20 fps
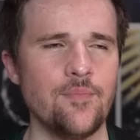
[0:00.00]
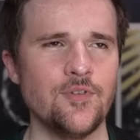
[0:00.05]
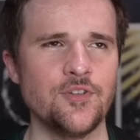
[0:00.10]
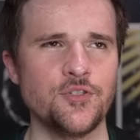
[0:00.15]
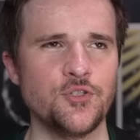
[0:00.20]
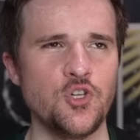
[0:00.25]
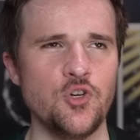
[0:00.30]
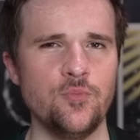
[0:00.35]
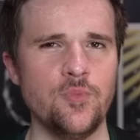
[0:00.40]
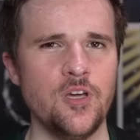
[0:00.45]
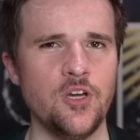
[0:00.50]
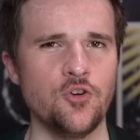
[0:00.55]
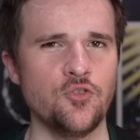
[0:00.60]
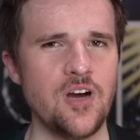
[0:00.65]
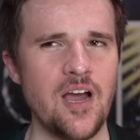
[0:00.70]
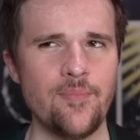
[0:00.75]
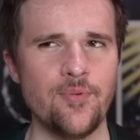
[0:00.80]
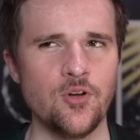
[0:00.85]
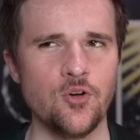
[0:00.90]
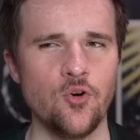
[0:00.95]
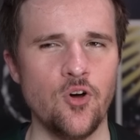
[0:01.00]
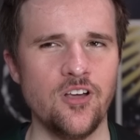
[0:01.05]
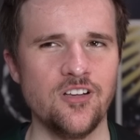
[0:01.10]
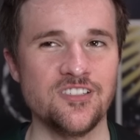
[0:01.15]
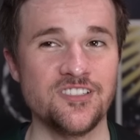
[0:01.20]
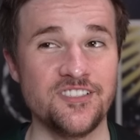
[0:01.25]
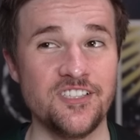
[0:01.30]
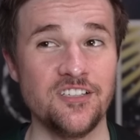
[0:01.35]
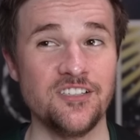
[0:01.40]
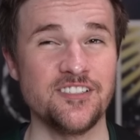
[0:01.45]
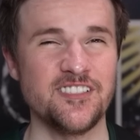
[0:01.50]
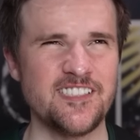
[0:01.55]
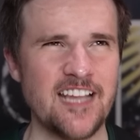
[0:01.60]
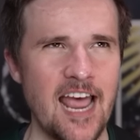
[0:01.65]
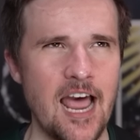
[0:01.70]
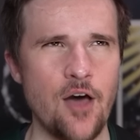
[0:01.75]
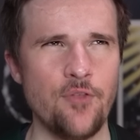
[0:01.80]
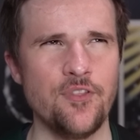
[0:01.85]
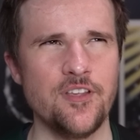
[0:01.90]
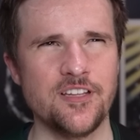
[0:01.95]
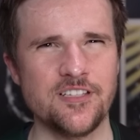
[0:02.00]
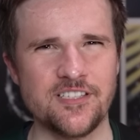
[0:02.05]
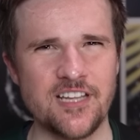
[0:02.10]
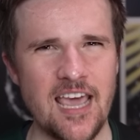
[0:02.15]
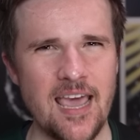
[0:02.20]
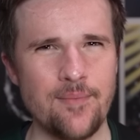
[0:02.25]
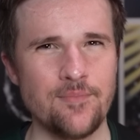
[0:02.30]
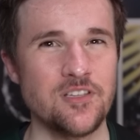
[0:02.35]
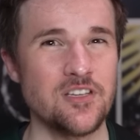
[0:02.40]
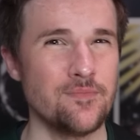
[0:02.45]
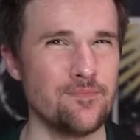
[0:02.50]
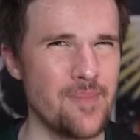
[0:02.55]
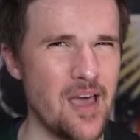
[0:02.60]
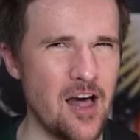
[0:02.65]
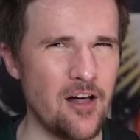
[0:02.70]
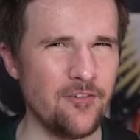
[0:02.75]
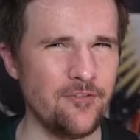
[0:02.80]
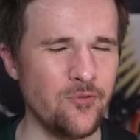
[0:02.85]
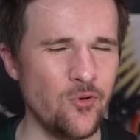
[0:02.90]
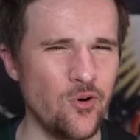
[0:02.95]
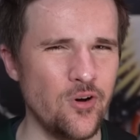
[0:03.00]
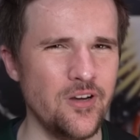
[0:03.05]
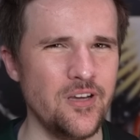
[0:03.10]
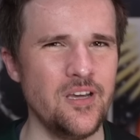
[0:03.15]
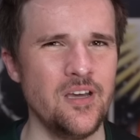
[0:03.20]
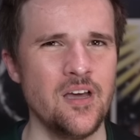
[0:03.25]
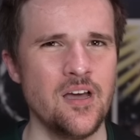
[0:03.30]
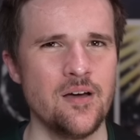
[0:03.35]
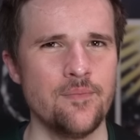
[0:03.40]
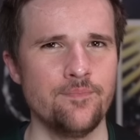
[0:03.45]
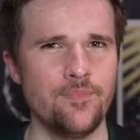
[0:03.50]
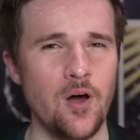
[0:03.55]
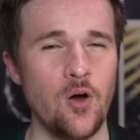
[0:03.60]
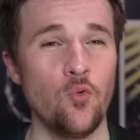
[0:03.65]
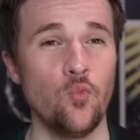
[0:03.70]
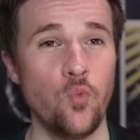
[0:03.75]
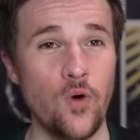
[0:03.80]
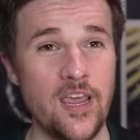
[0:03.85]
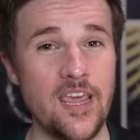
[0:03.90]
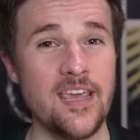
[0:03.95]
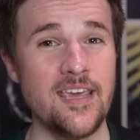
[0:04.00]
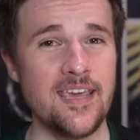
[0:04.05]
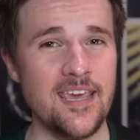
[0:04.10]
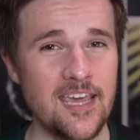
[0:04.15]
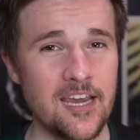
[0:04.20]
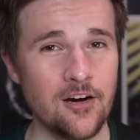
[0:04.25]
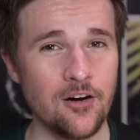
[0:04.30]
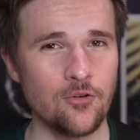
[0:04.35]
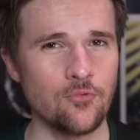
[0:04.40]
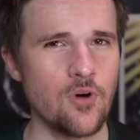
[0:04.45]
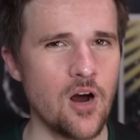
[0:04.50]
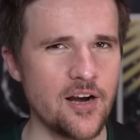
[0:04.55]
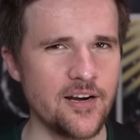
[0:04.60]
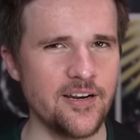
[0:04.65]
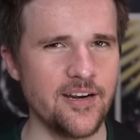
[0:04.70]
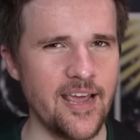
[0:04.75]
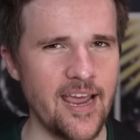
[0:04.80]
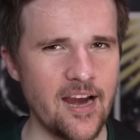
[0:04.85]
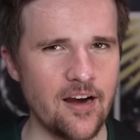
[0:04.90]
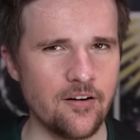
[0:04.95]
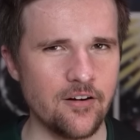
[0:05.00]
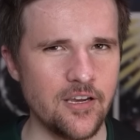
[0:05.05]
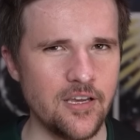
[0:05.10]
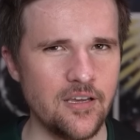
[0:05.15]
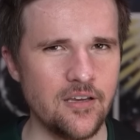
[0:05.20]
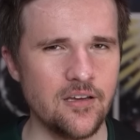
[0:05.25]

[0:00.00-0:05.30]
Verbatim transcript: assuming Crabbe and Goyle still sound the same to Malfoy, but we hear Ron and Harry,